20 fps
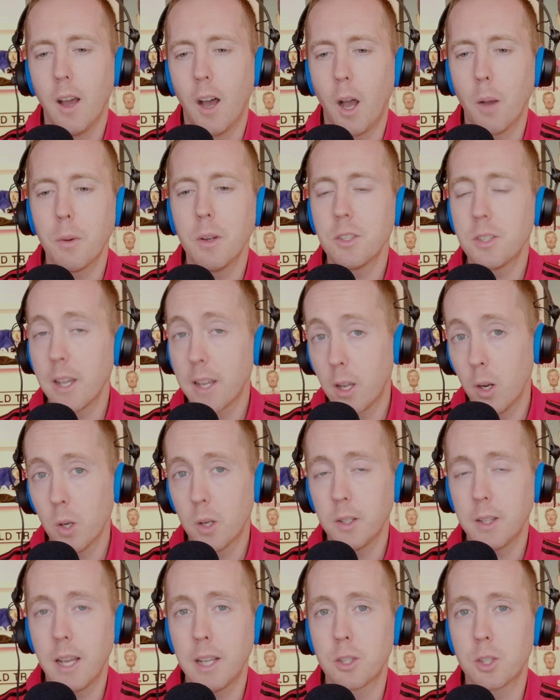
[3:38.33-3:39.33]
I'm going to take a
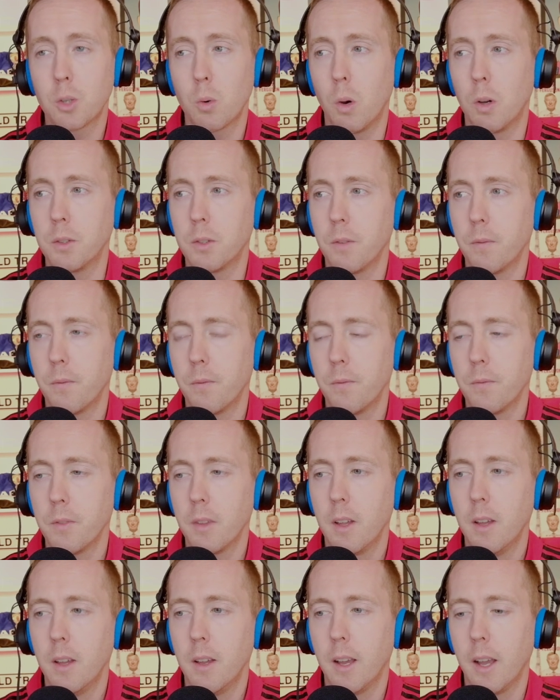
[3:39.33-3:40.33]
look at that squad
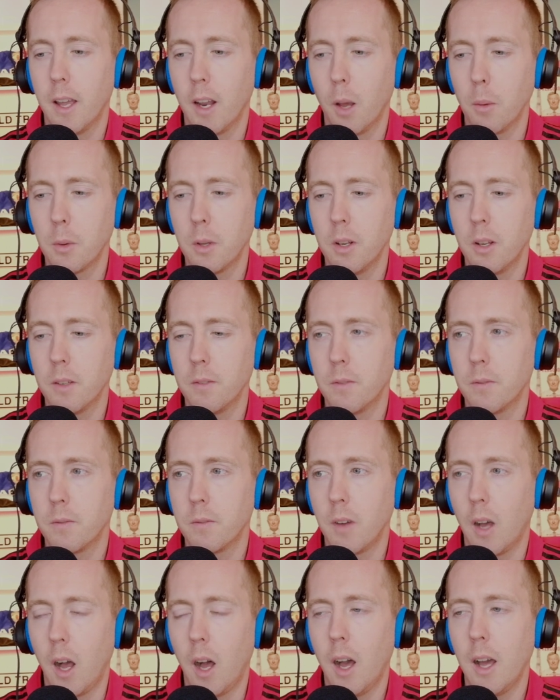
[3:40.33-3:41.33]
and I'm going to
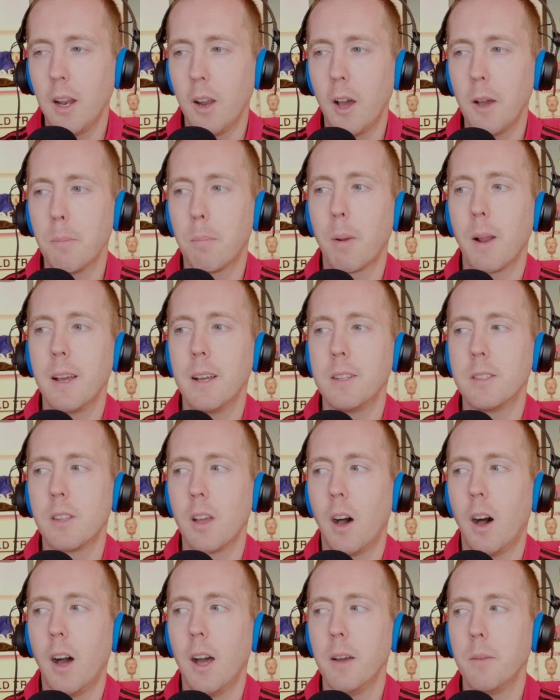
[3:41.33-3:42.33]
highlight players
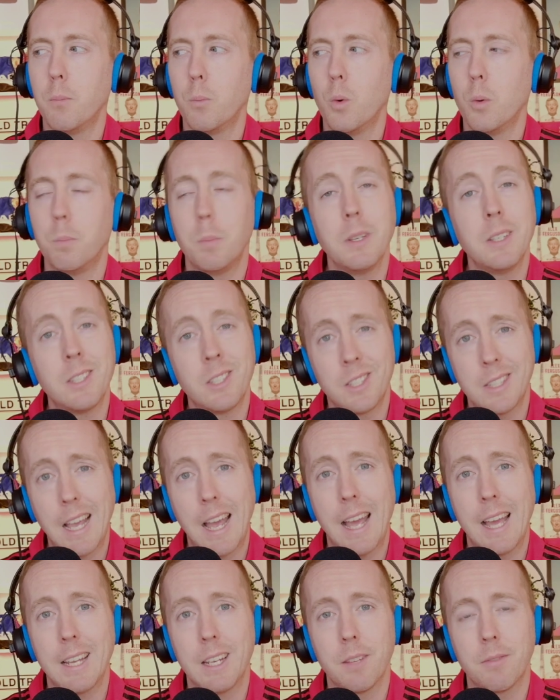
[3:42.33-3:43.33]
that I would be
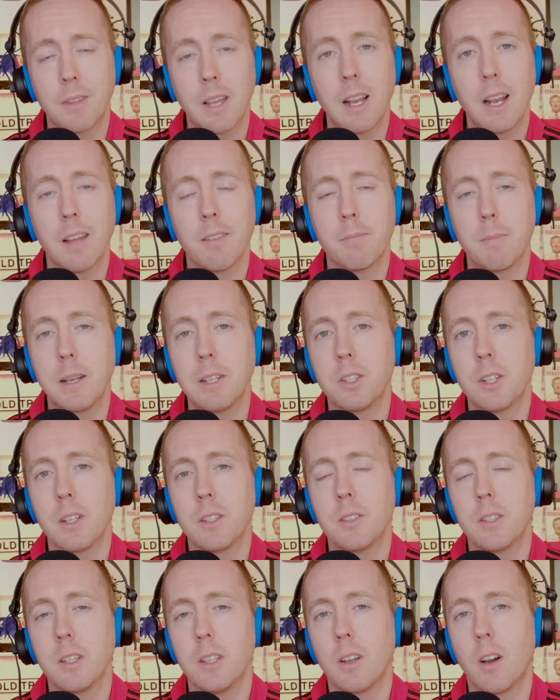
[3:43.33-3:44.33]
sad if they left
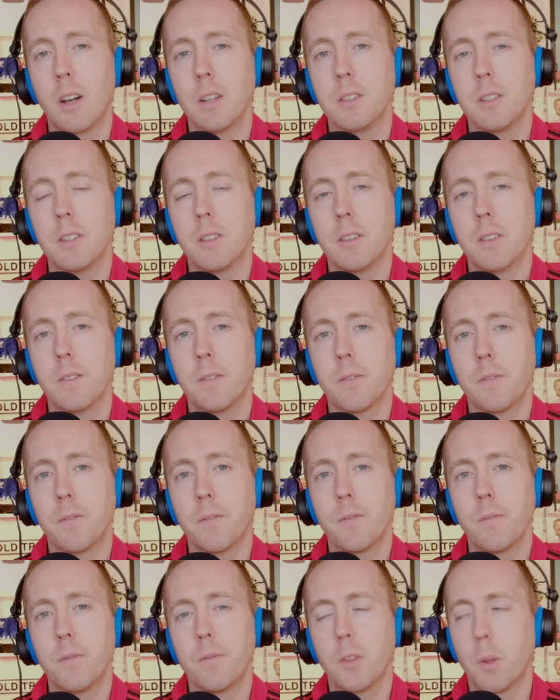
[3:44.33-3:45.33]
Manchester United.
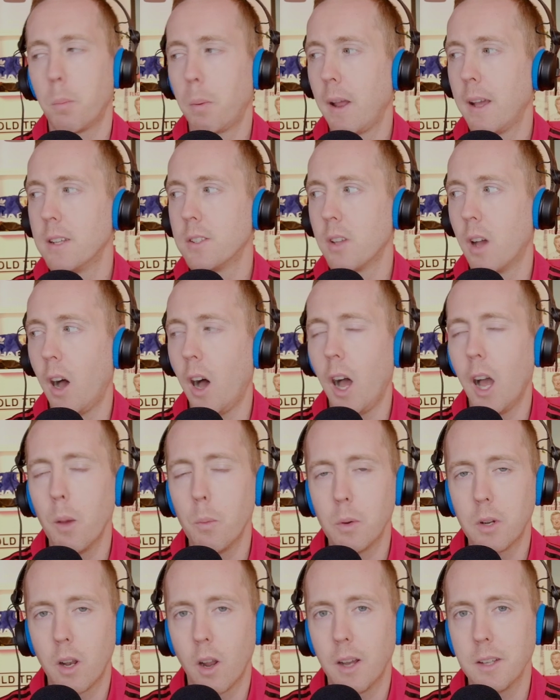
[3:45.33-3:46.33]
The players that I
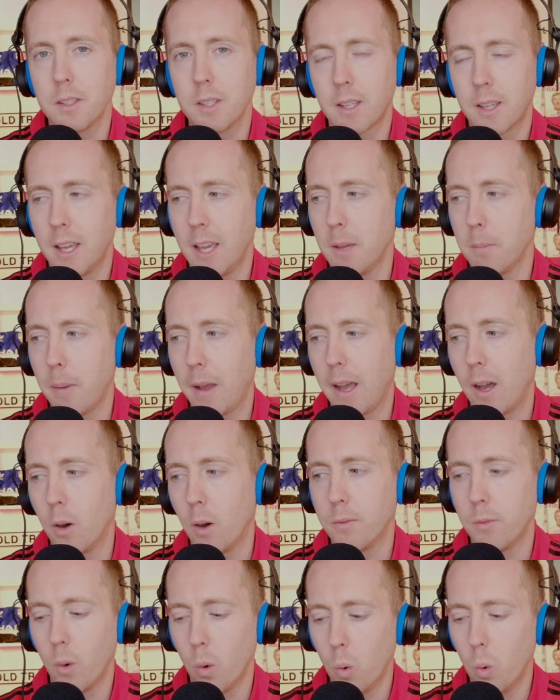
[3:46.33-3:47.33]
would like to keep out
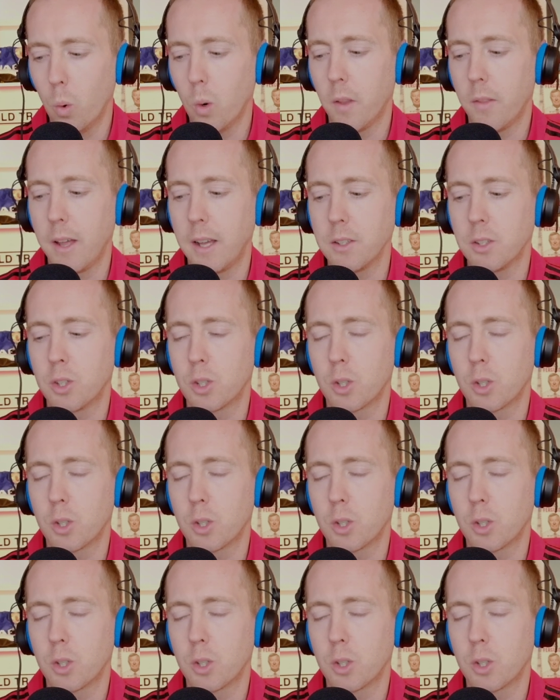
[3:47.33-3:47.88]
of all of that